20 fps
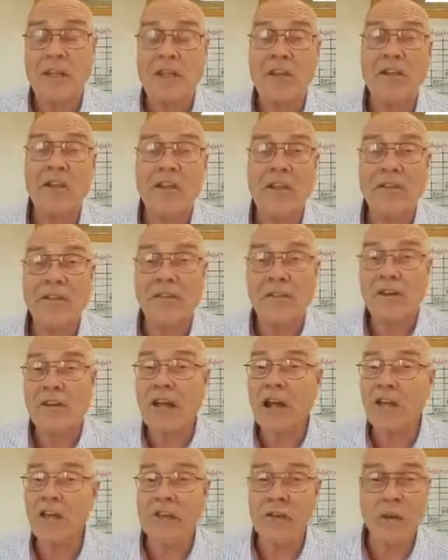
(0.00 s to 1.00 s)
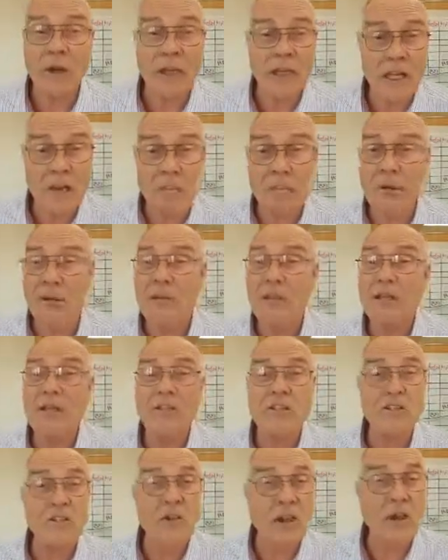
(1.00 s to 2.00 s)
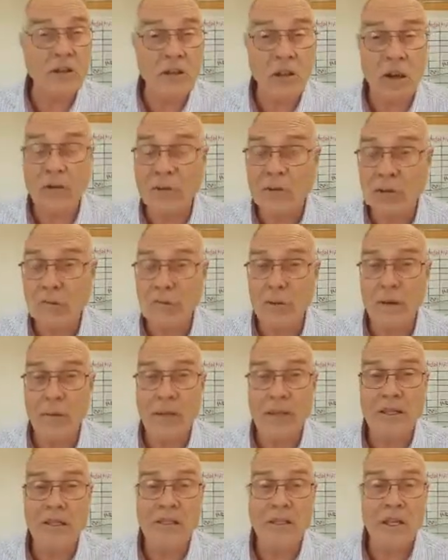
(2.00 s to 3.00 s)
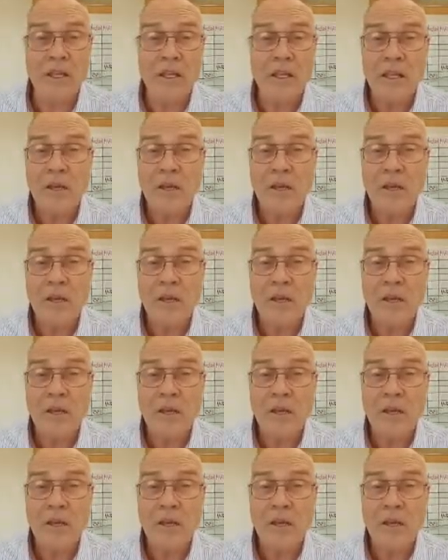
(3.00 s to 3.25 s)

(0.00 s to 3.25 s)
You're going to figure out, do I need permits? Do I don't need permits?